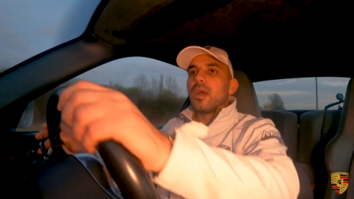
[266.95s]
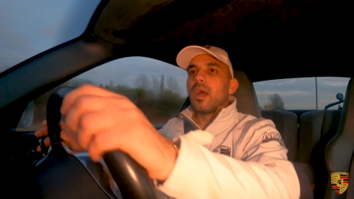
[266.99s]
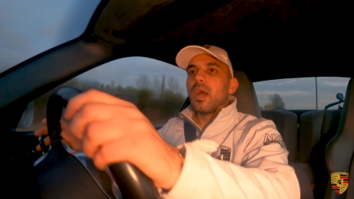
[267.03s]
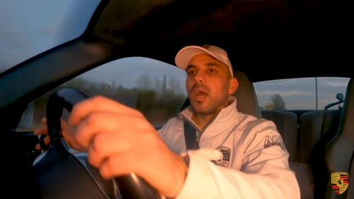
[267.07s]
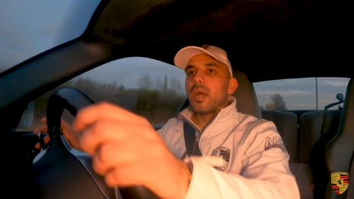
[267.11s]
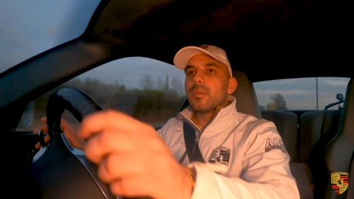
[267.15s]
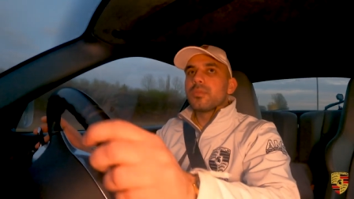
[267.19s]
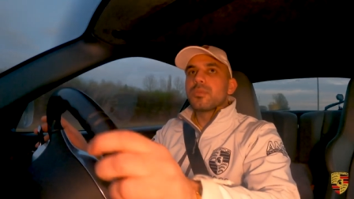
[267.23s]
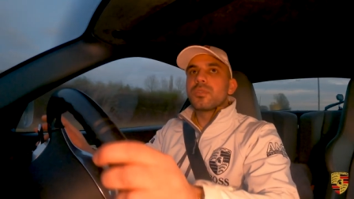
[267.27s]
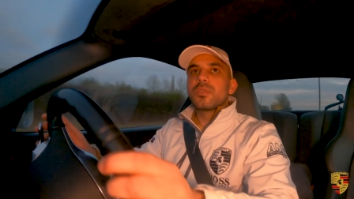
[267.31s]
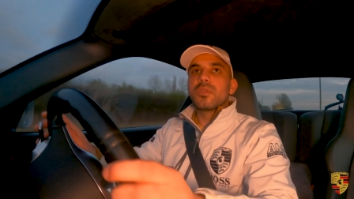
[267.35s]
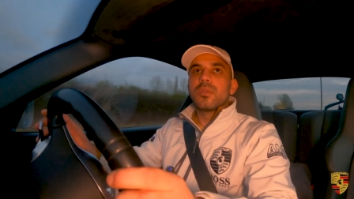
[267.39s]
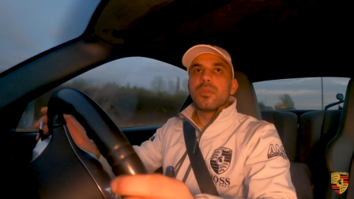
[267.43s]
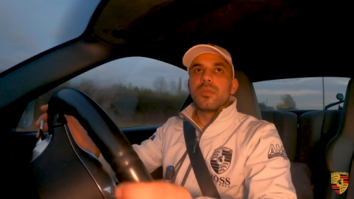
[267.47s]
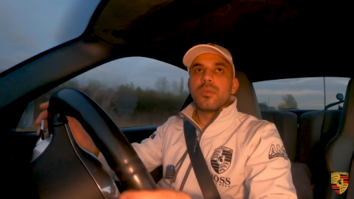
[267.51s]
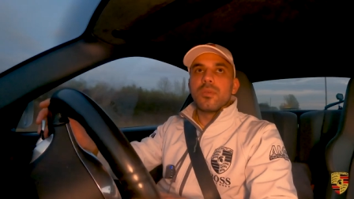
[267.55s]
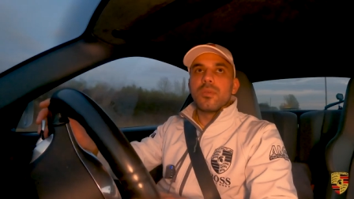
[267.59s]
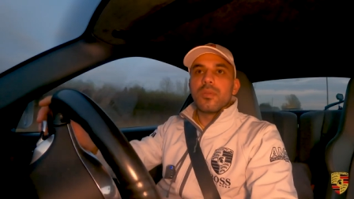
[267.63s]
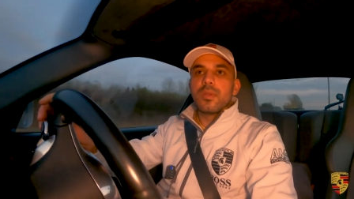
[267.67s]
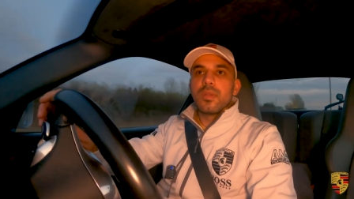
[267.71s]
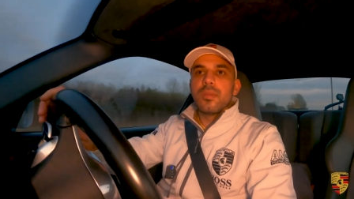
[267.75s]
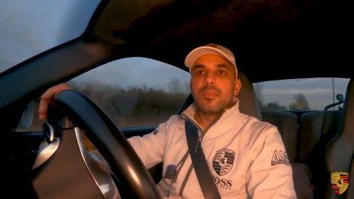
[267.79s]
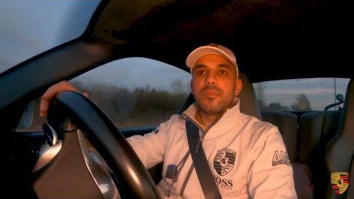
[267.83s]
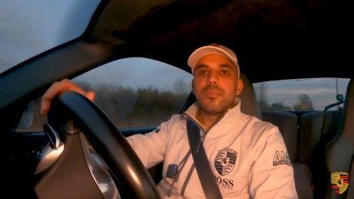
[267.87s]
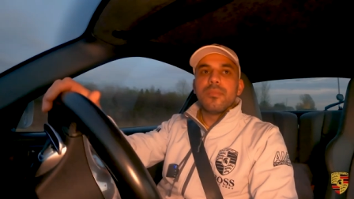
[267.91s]

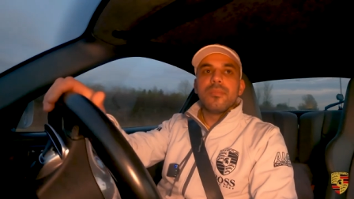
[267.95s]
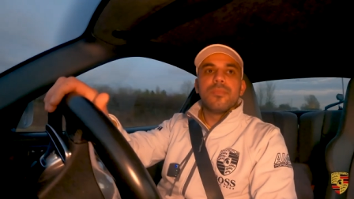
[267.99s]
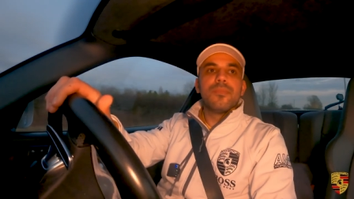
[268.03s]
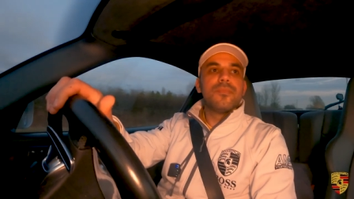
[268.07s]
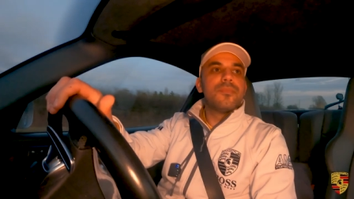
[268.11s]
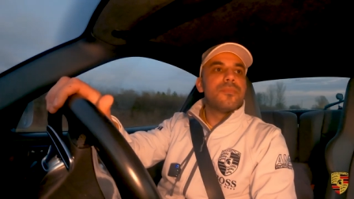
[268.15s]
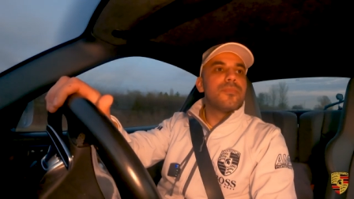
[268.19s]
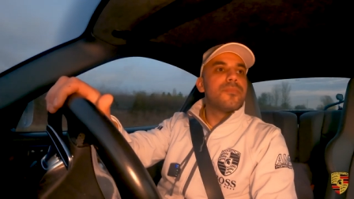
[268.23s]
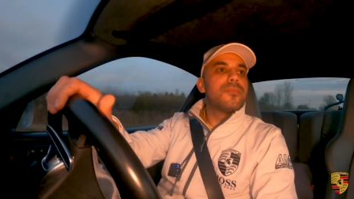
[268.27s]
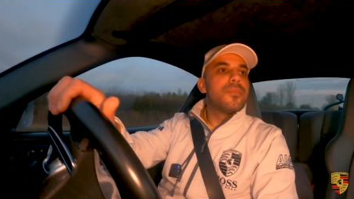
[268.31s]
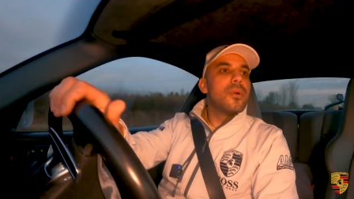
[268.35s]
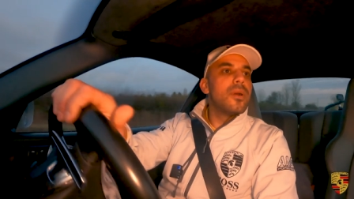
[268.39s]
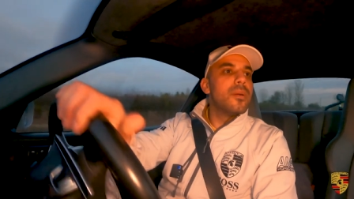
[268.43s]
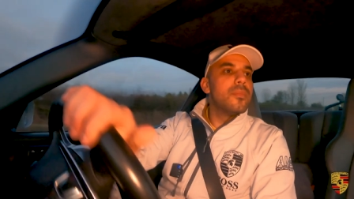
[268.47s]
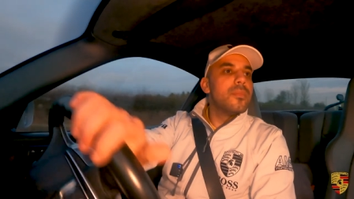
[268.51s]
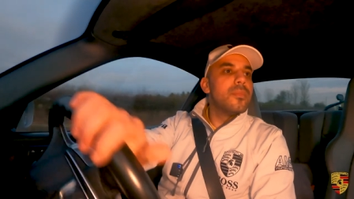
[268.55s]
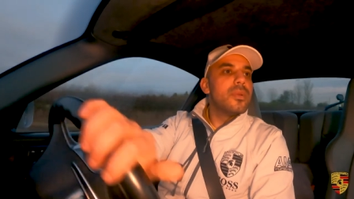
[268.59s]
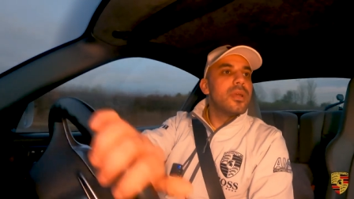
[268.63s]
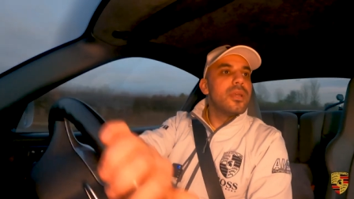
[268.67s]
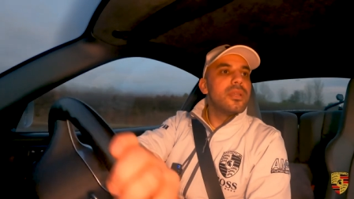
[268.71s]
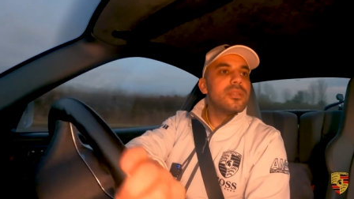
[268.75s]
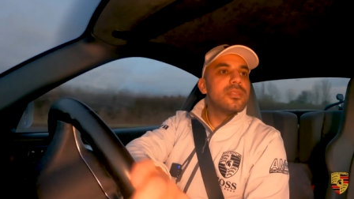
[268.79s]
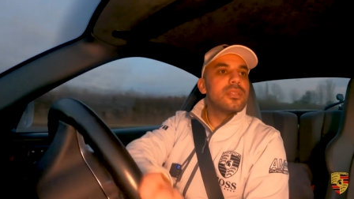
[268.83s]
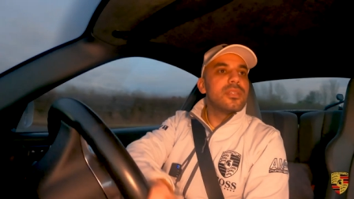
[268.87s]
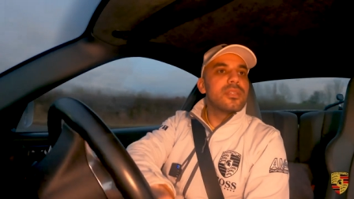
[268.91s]
absolutely
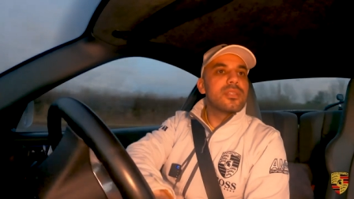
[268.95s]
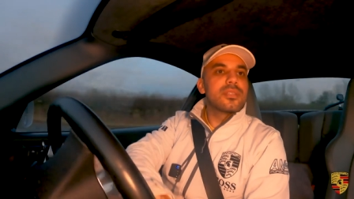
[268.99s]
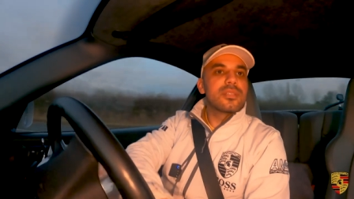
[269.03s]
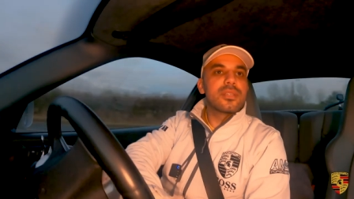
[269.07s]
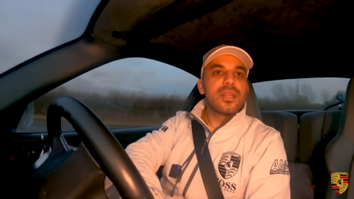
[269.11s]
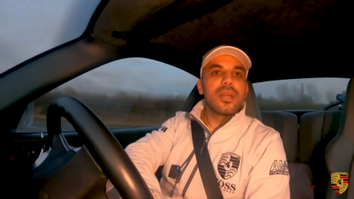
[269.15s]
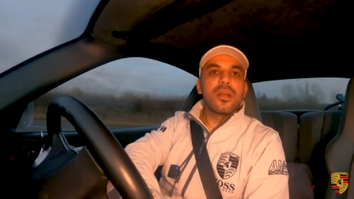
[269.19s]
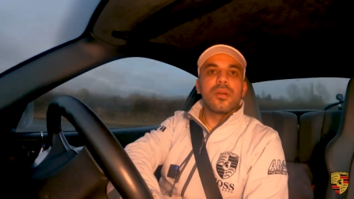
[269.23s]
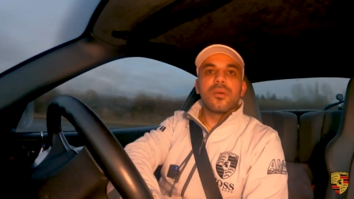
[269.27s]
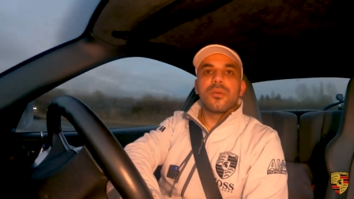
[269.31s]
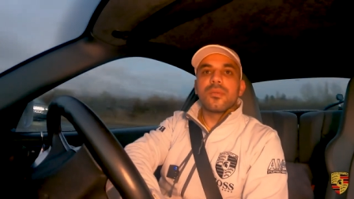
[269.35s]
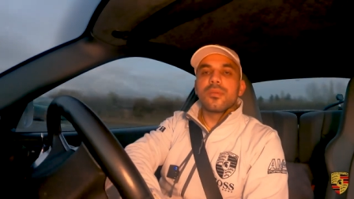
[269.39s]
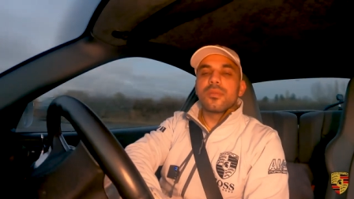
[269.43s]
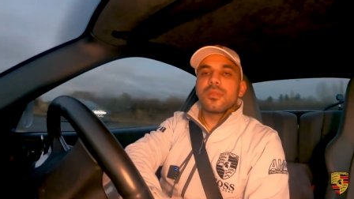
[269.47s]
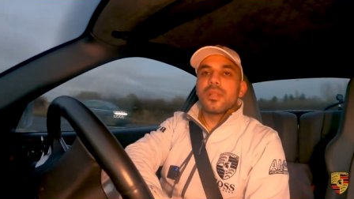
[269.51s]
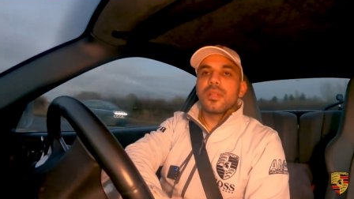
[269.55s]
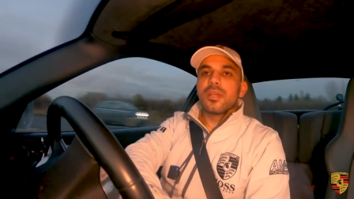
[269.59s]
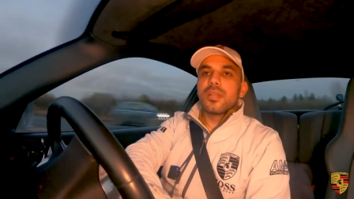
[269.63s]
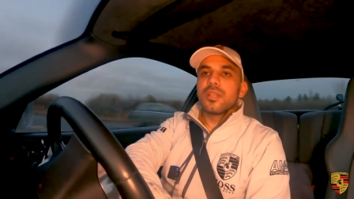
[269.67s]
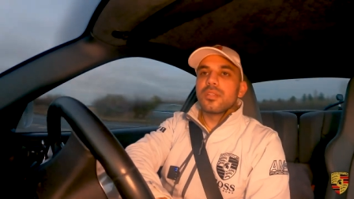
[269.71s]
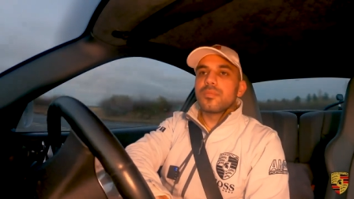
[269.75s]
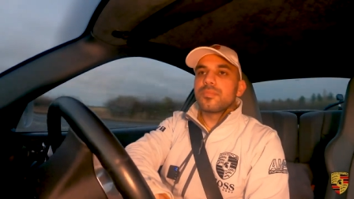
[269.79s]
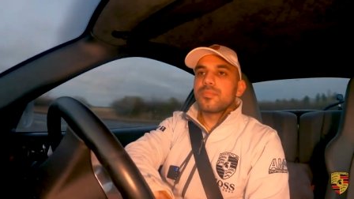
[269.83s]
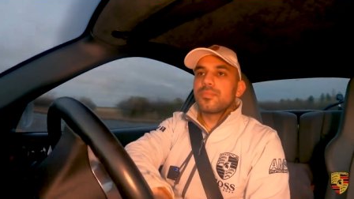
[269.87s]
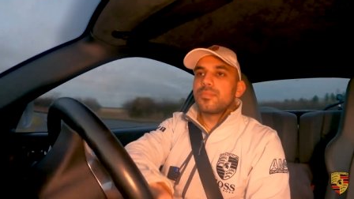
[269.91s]
amazing sound that
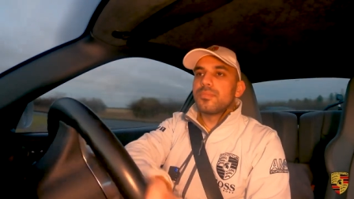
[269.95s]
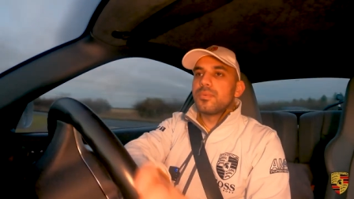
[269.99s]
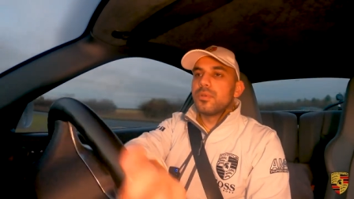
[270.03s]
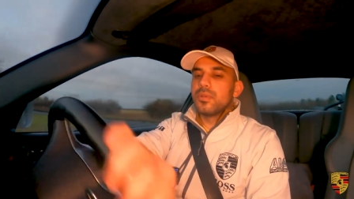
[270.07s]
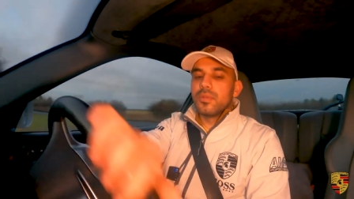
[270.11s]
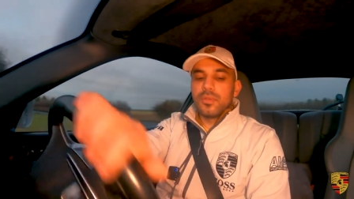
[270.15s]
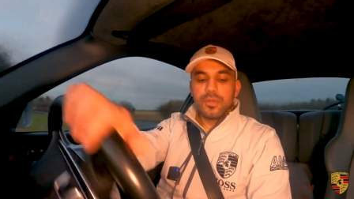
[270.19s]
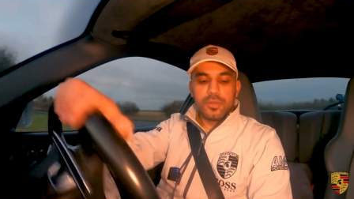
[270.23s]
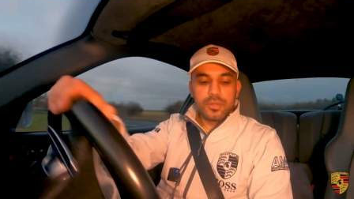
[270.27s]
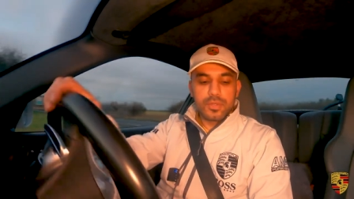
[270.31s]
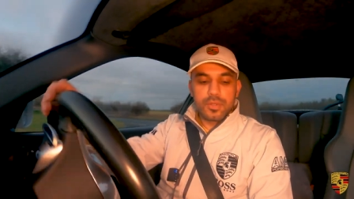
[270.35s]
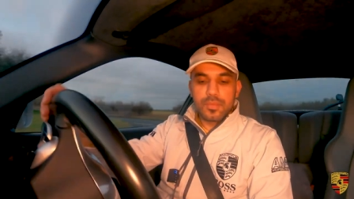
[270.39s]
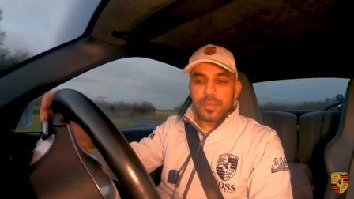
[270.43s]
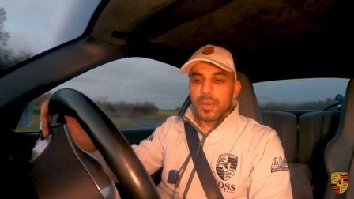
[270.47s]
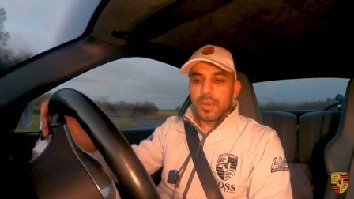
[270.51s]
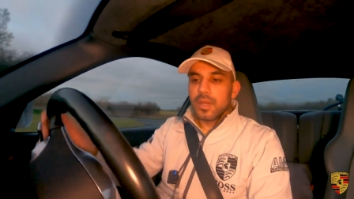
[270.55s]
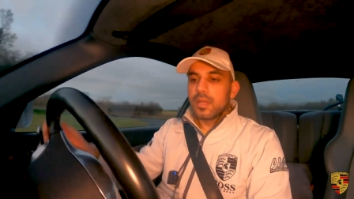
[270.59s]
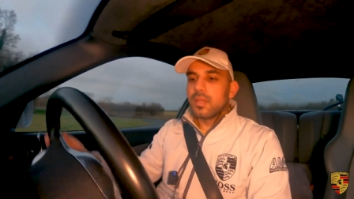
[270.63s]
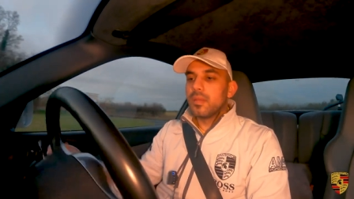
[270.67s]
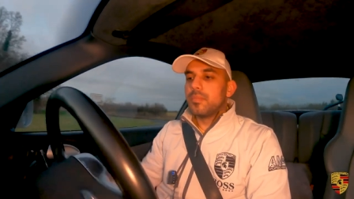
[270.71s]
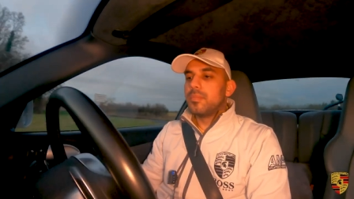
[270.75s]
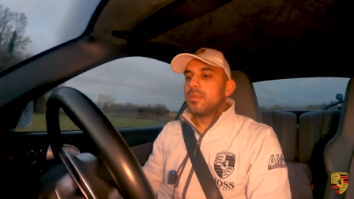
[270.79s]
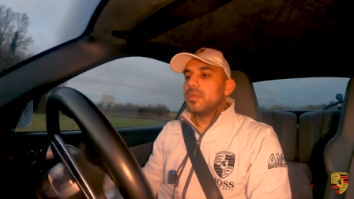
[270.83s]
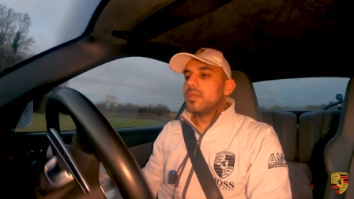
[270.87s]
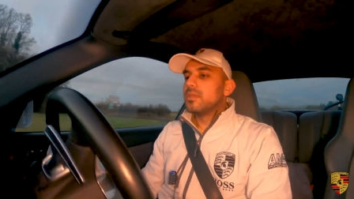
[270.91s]
is produced by
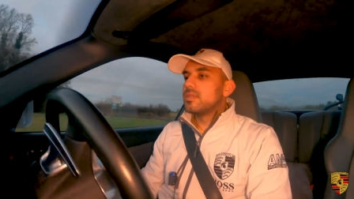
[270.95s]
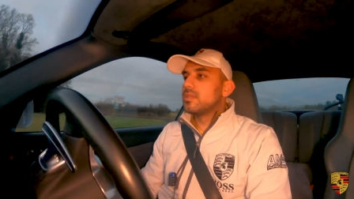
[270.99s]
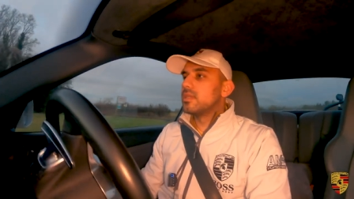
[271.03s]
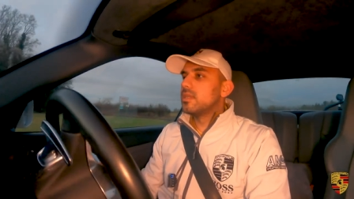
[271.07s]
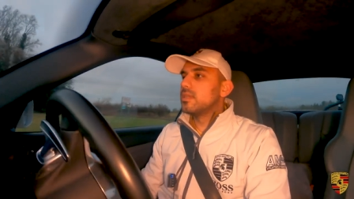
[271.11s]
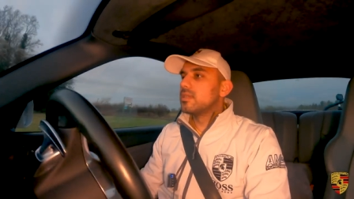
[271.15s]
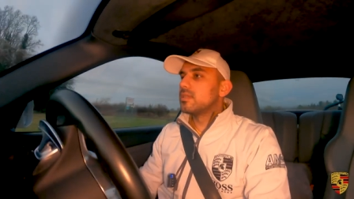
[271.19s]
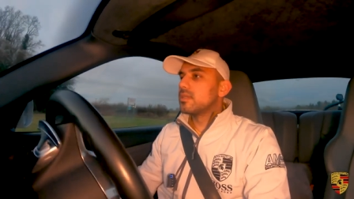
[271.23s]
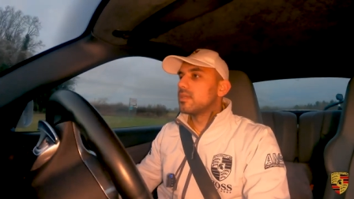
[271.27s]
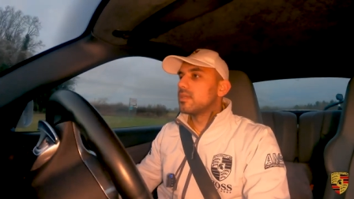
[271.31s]
the PSC